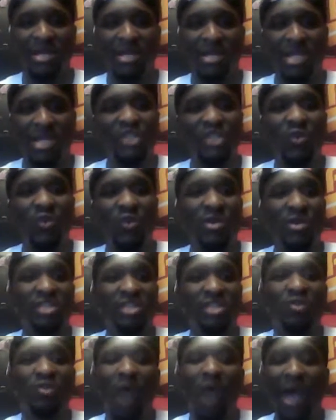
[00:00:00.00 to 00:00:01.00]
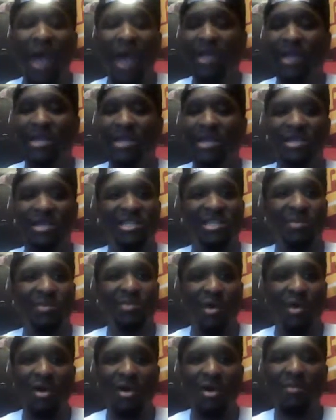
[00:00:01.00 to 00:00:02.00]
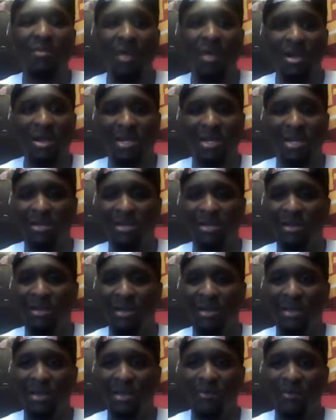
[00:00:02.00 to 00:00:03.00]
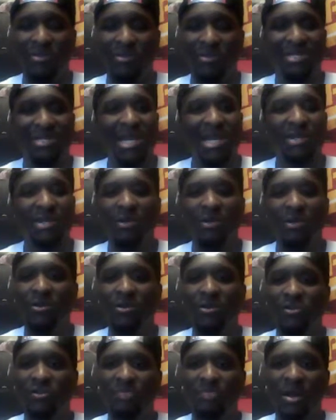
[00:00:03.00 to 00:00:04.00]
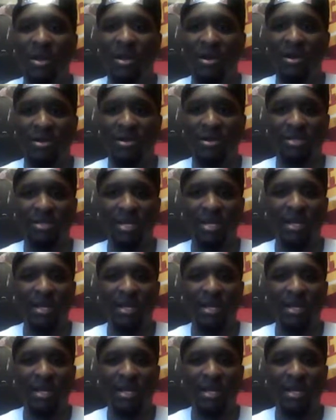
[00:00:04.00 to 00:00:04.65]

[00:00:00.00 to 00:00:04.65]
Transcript: He's doing this quietly in a small market with the San Antonio Spurs.